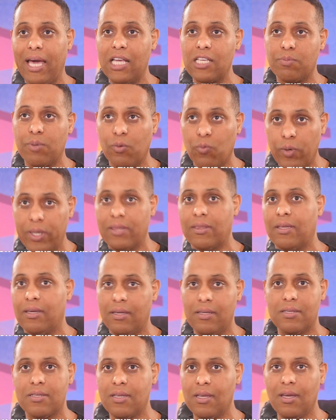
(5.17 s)
management with
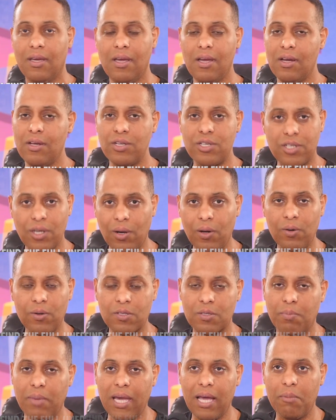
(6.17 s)
these
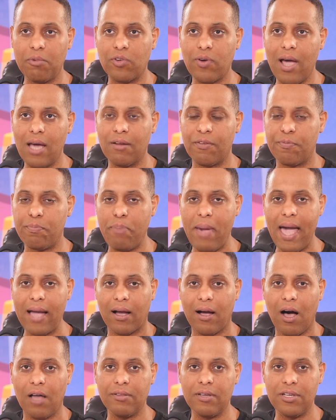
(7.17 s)
shows, man. I'm trying to
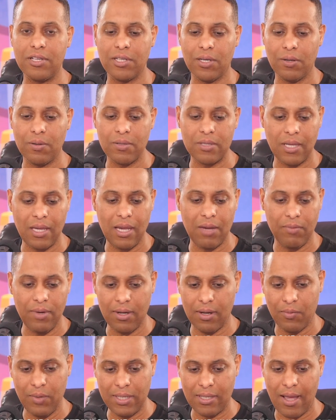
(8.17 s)
pack all these shows in.
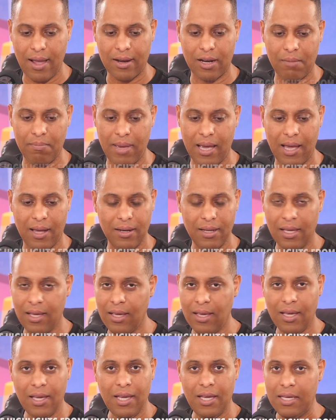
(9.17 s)
You know, we're talking about,
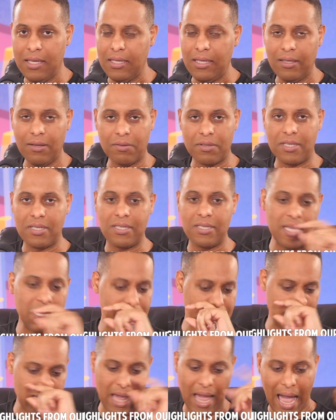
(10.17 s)
you know,
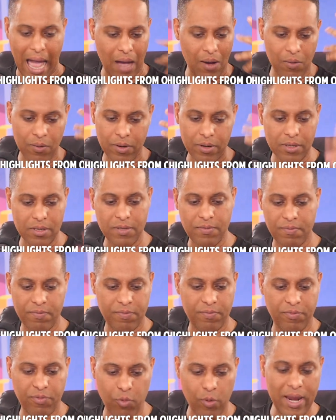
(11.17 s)
six hours,
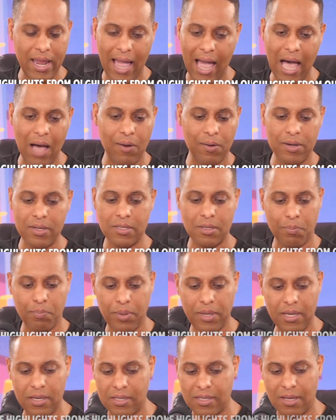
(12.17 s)
three hours a
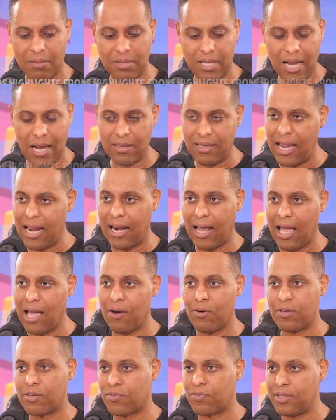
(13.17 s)
piece, sometimes eight
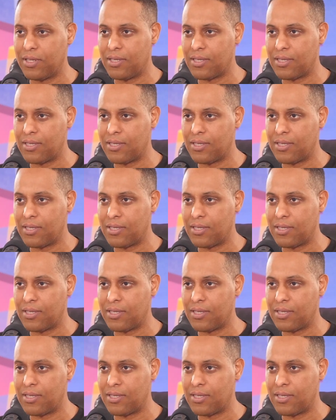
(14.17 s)
hours for